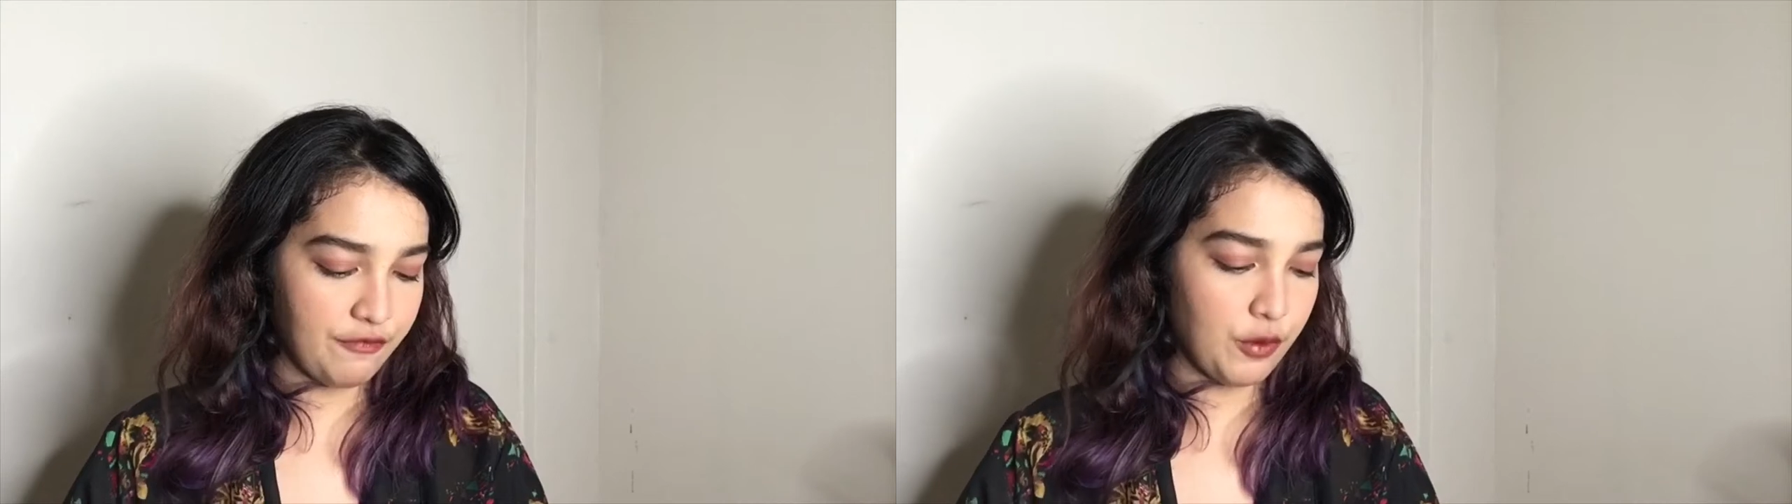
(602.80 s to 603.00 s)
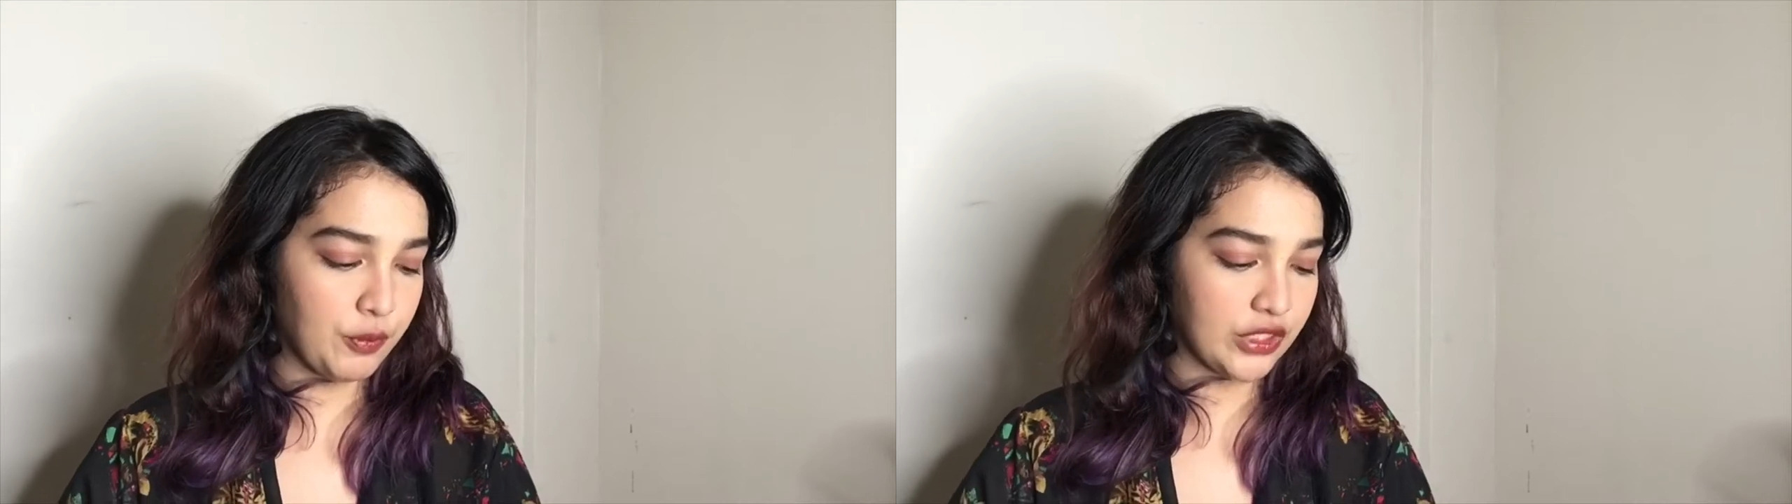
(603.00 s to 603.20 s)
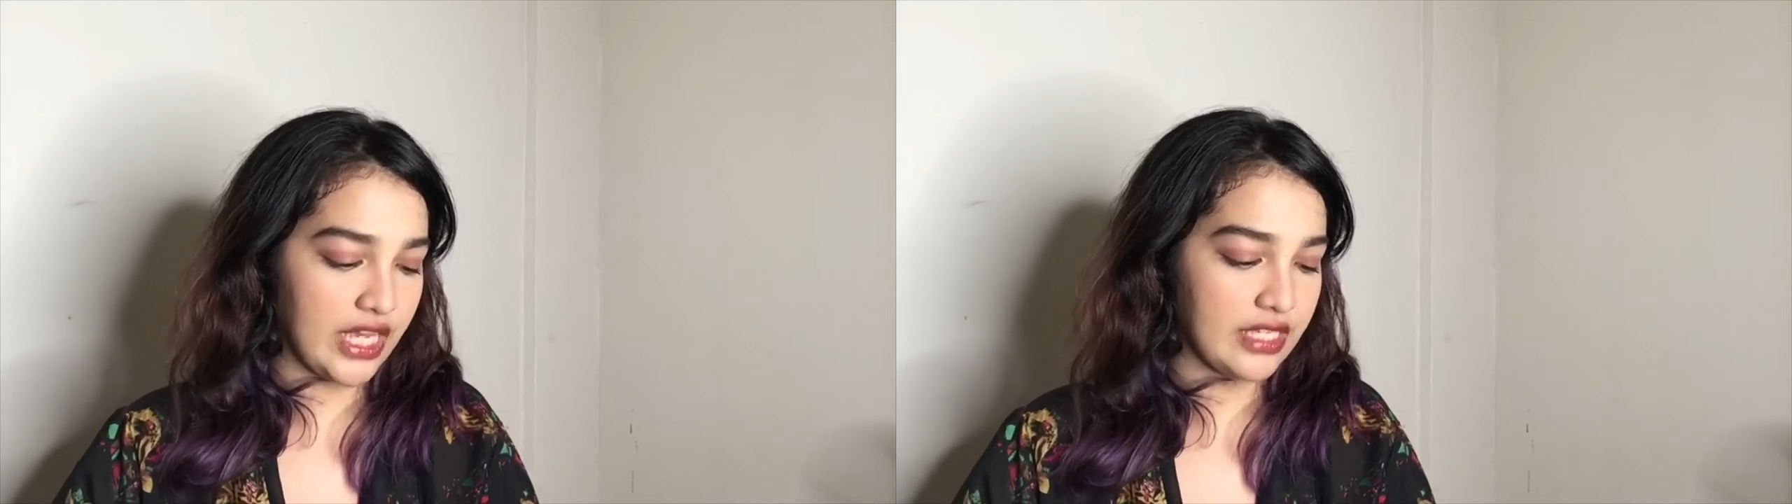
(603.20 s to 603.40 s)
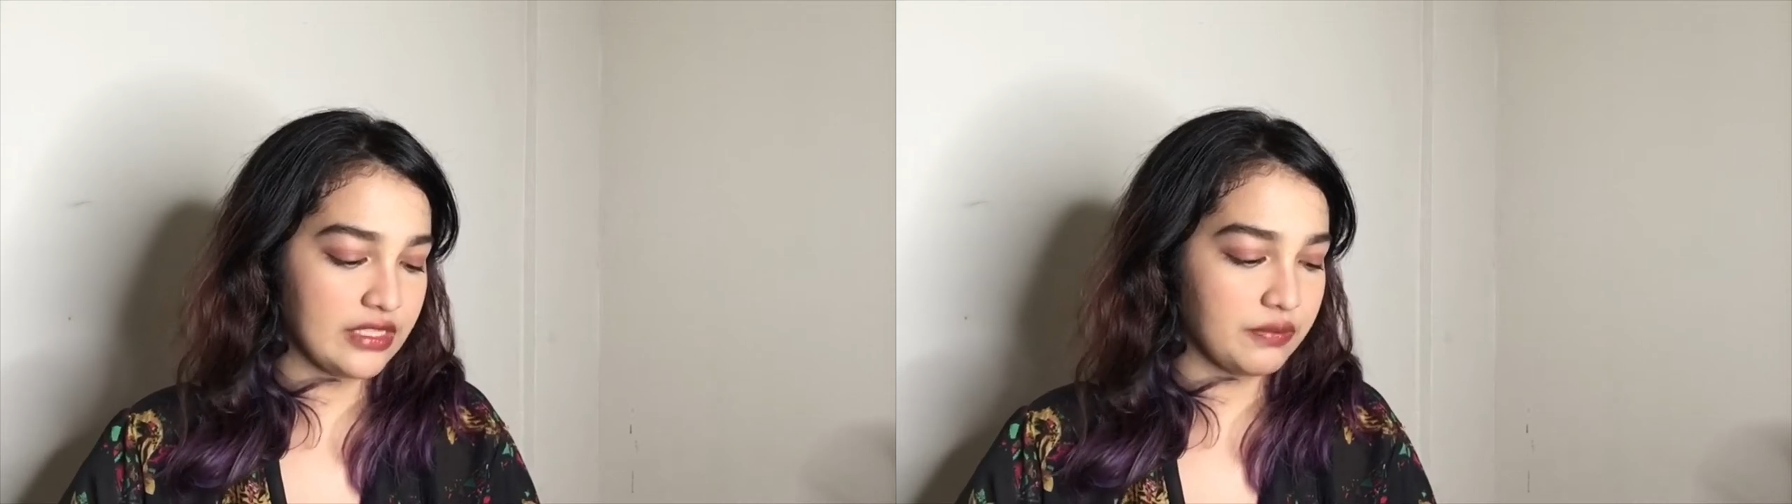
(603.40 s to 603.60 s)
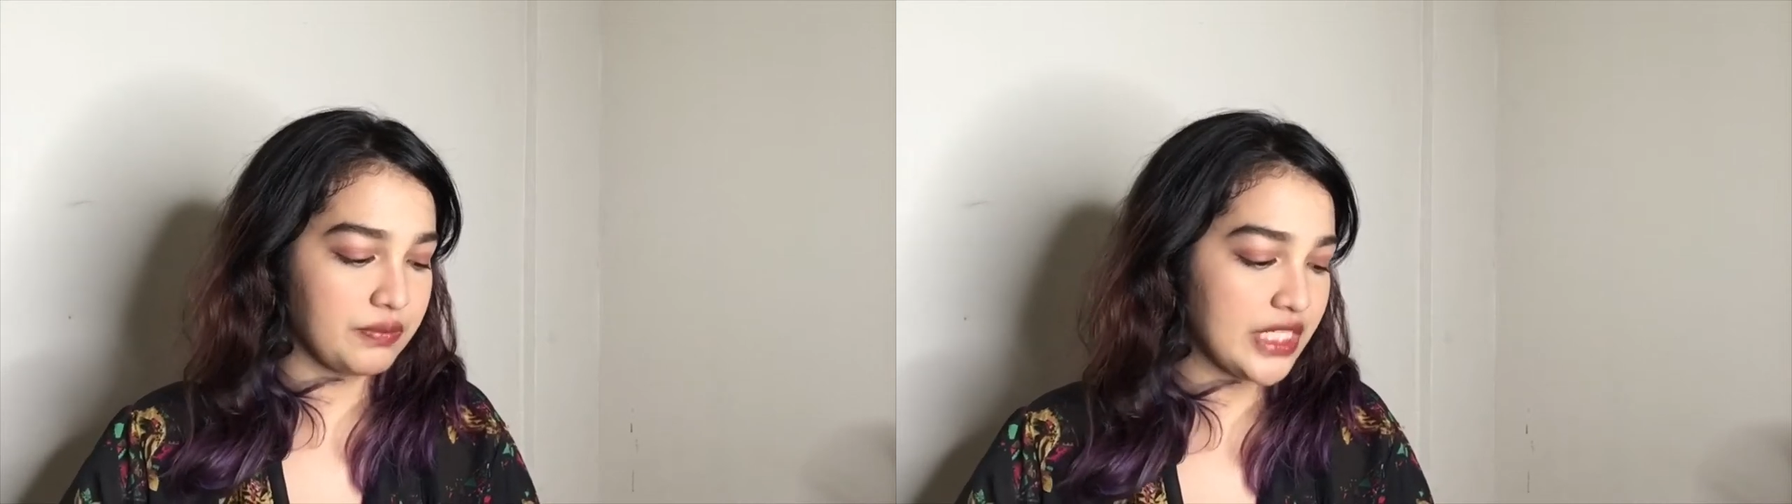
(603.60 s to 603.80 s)
if pupunta ka
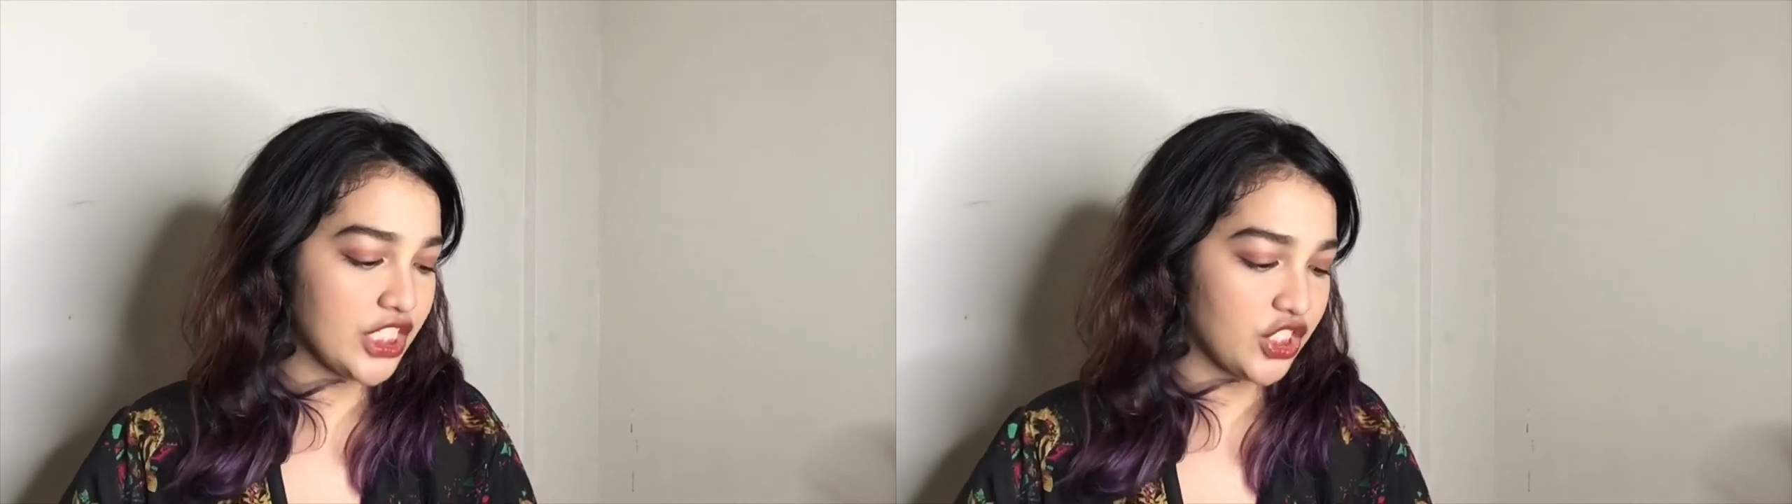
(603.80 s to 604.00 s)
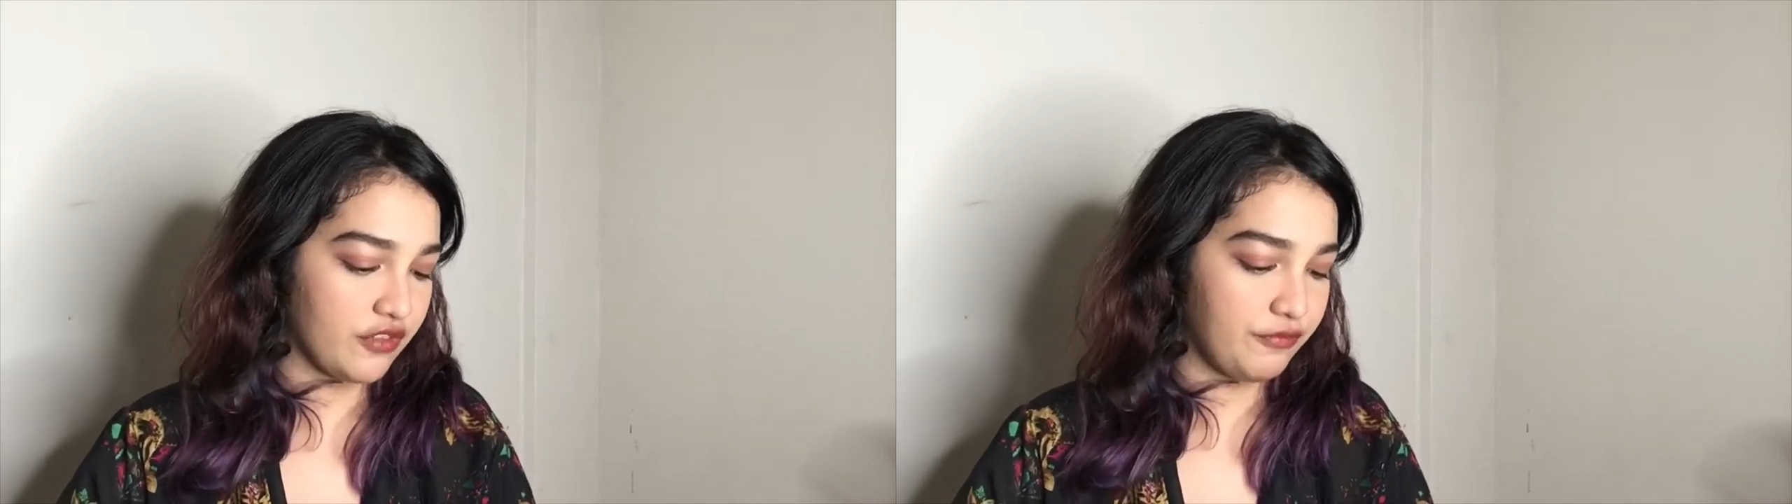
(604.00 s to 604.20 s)
sa beach,